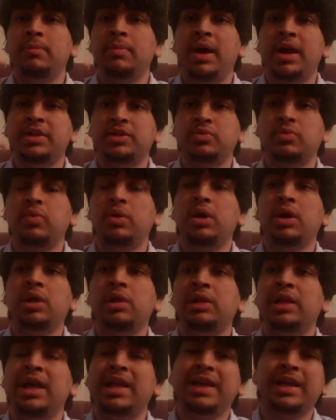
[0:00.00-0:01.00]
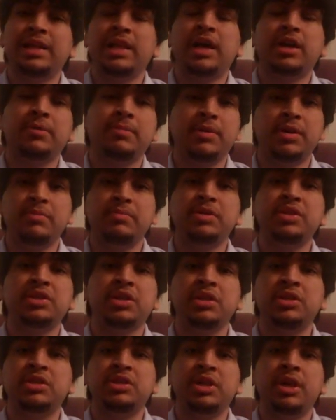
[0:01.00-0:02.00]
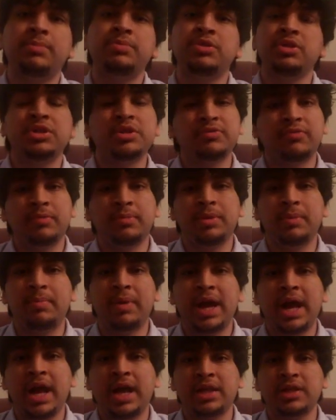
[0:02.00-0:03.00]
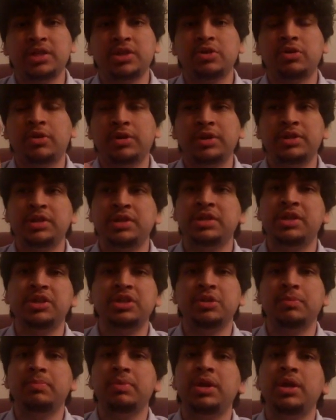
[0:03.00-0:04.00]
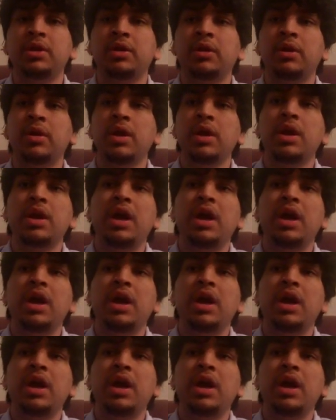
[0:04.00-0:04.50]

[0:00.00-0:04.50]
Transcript: as well. Like, a lot of my misconceptions from the past started to disappear.